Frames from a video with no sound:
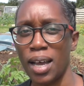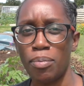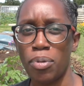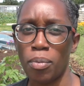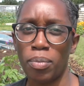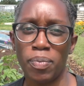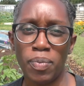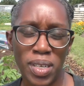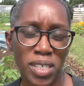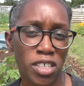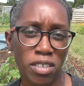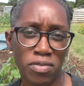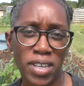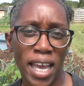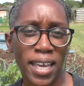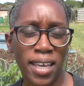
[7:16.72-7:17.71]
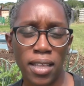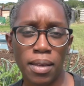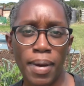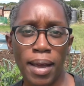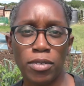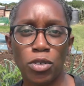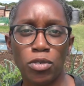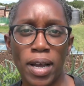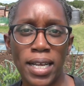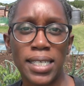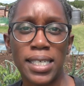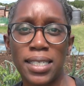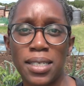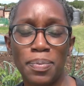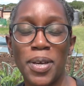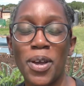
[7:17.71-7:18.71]
Probably should have taken them out already,
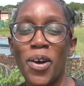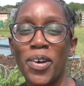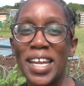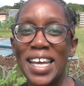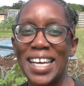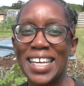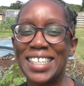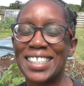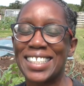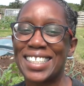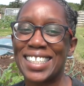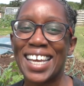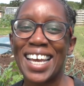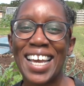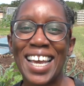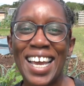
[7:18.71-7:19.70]
to be honest,